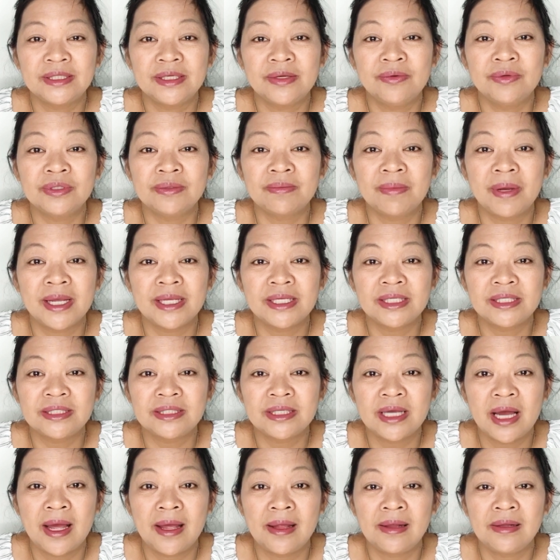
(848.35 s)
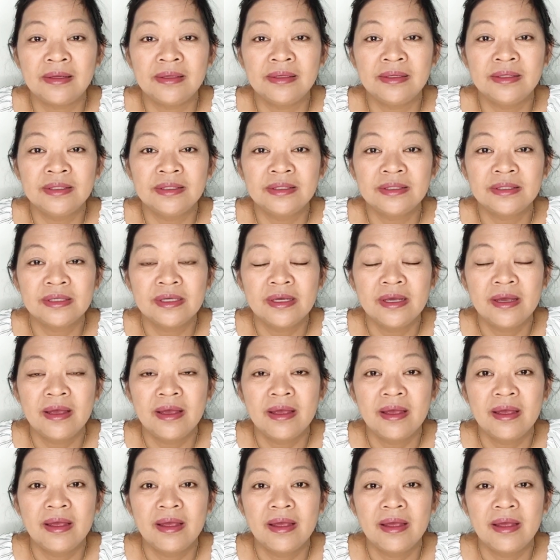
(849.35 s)
It was my son's.
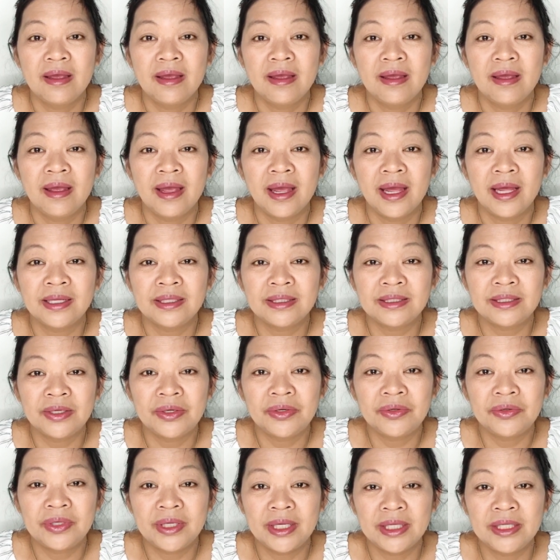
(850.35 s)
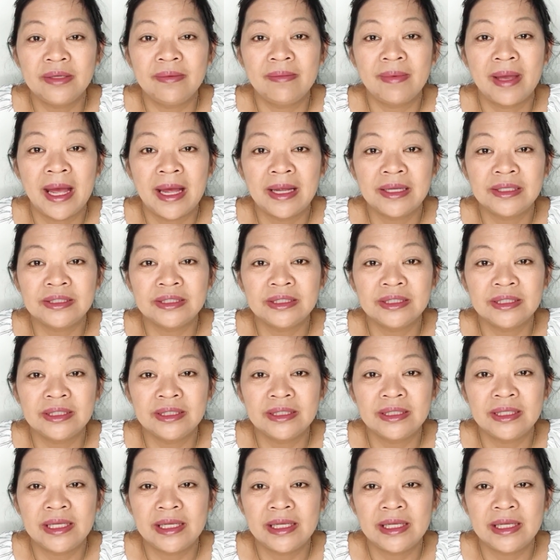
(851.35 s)
And so can you imagine?